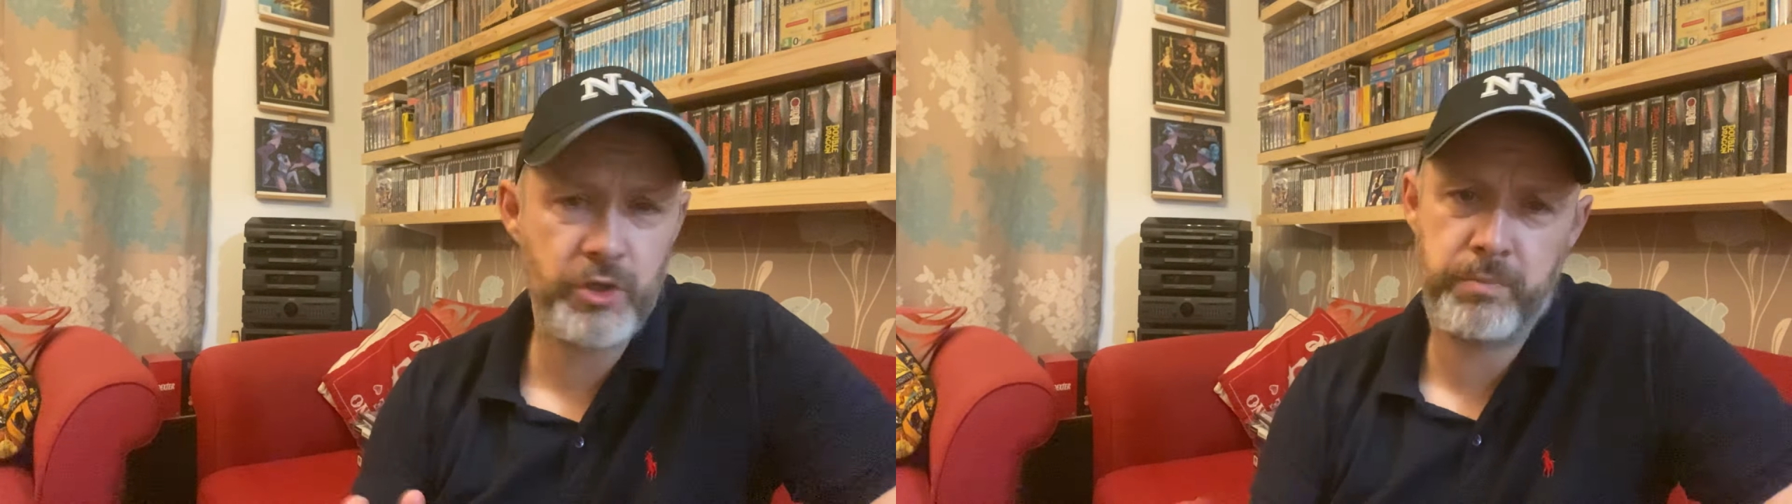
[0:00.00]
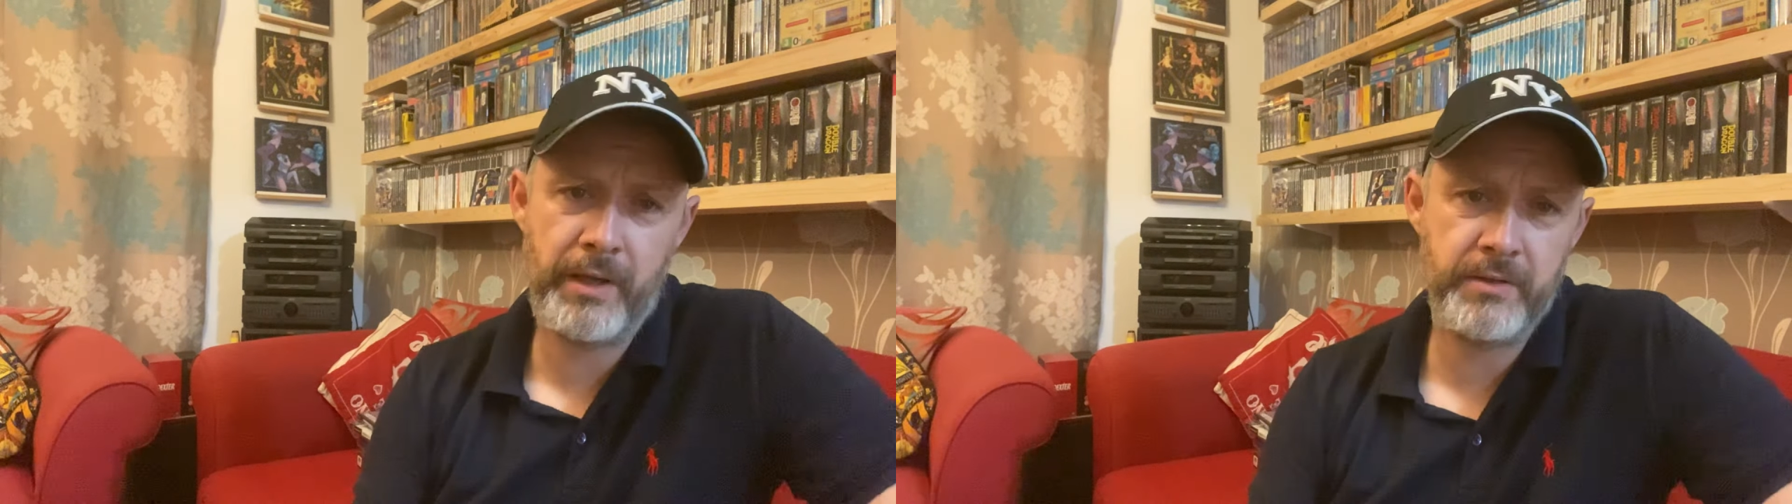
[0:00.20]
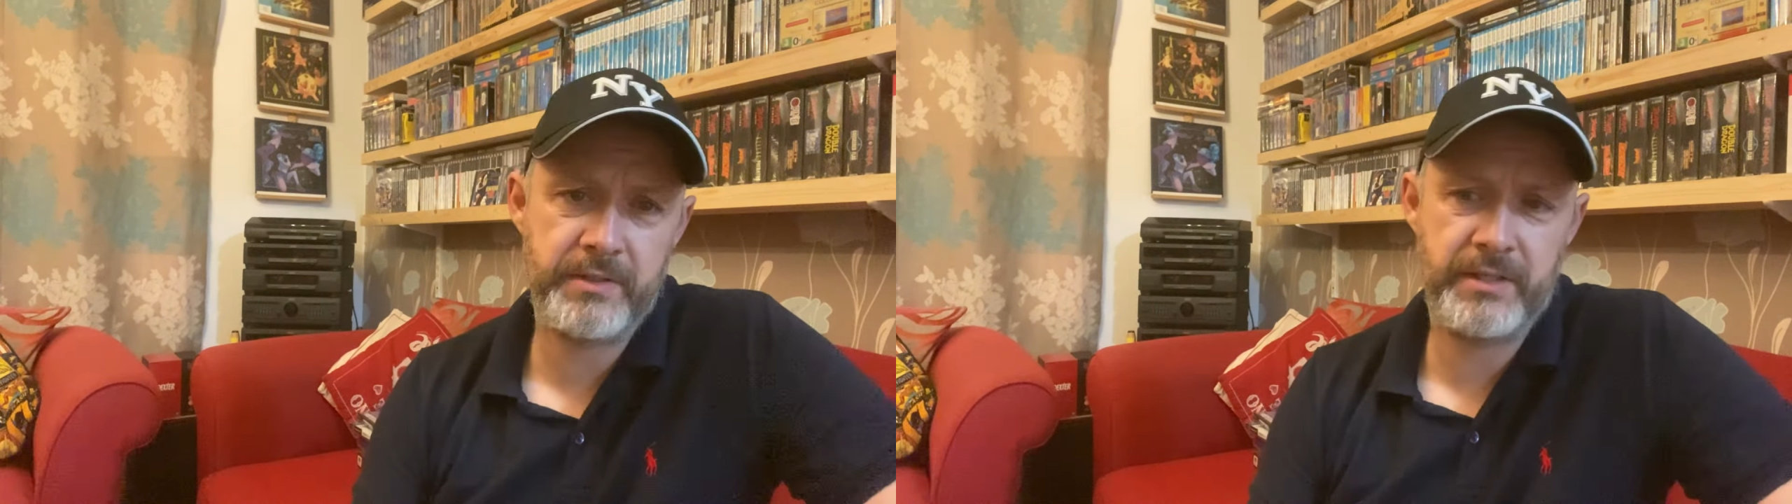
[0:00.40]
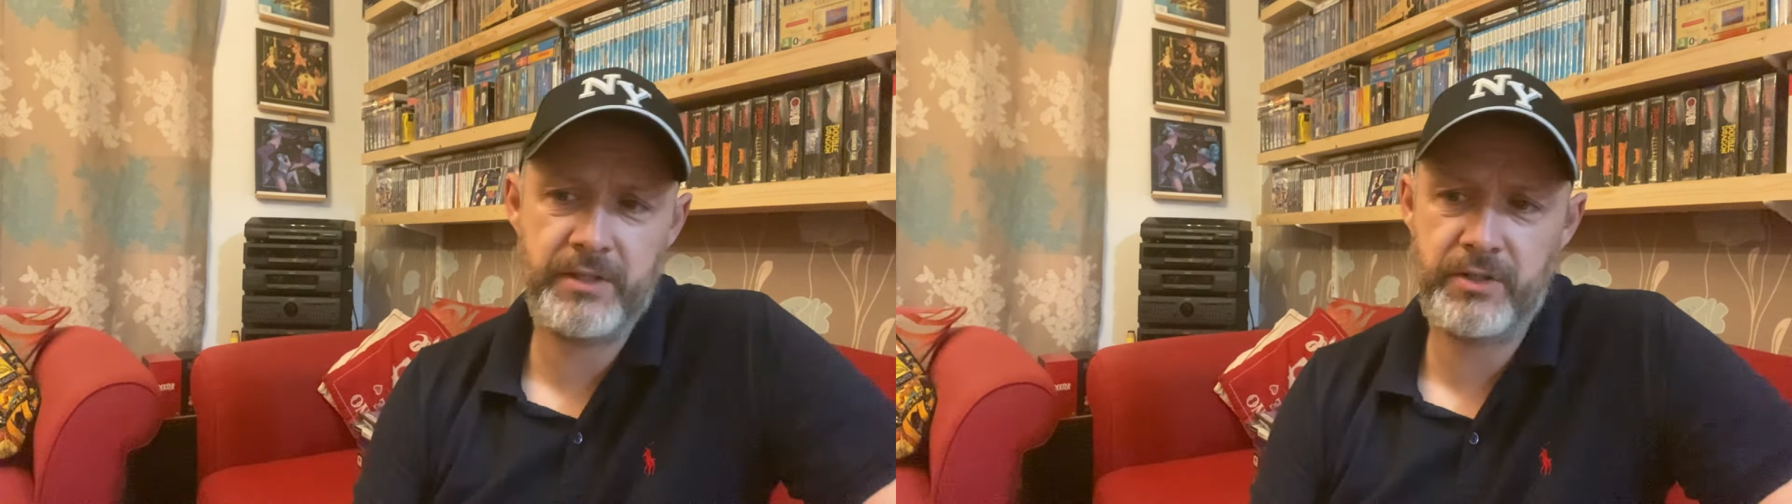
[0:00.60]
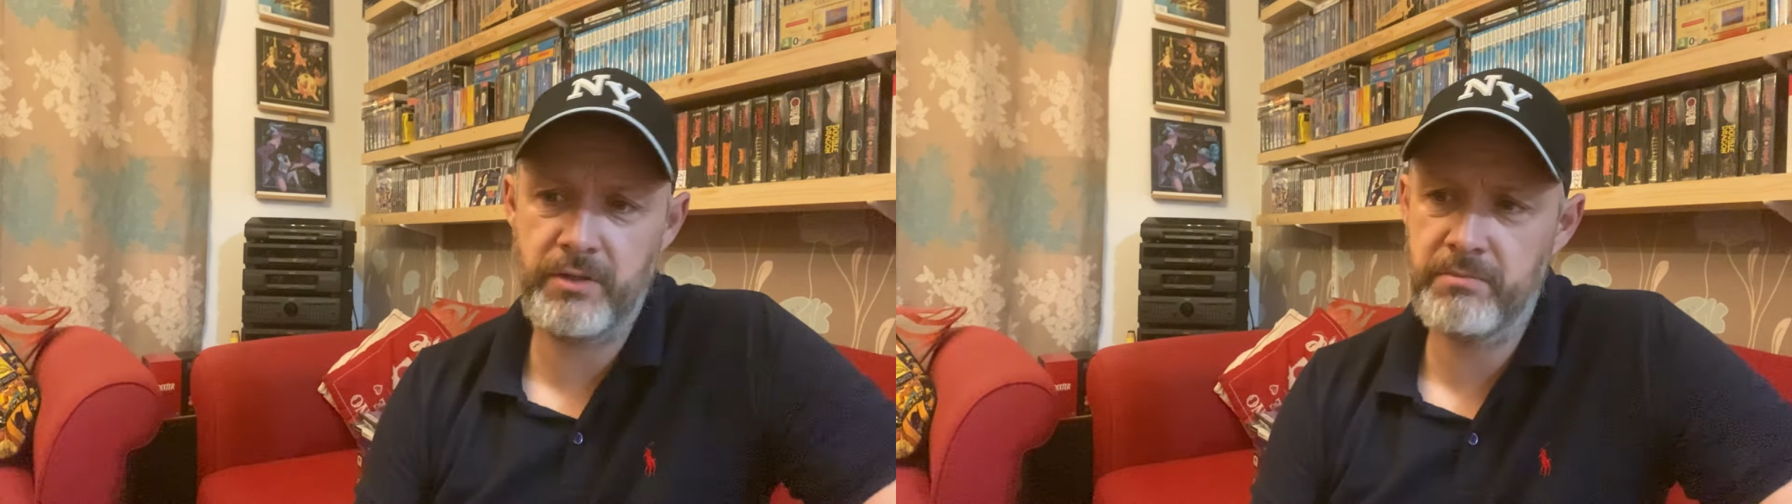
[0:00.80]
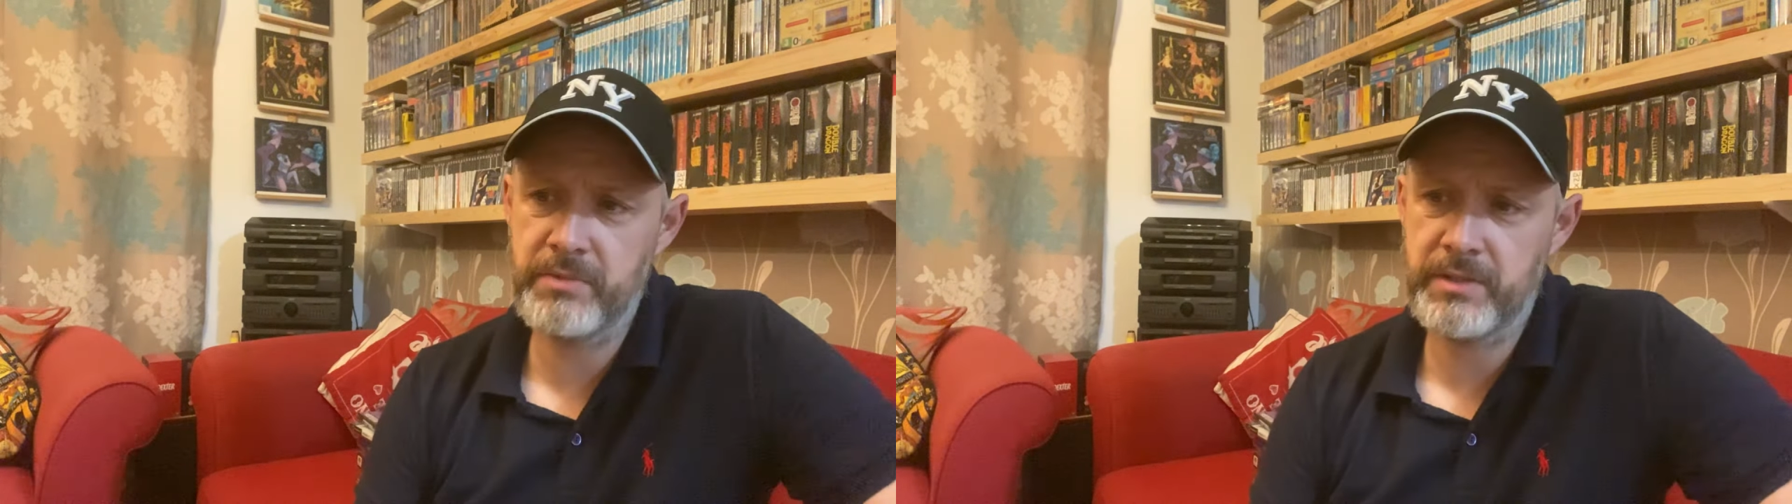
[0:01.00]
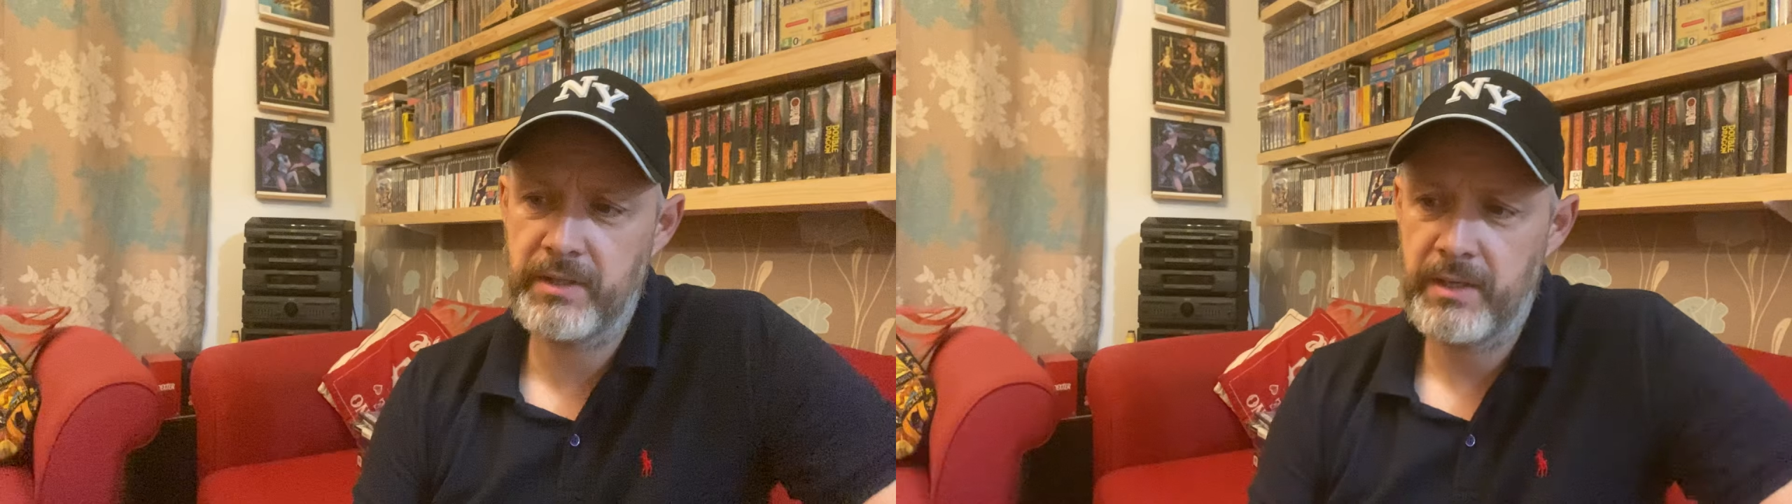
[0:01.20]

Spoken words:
play on the systems.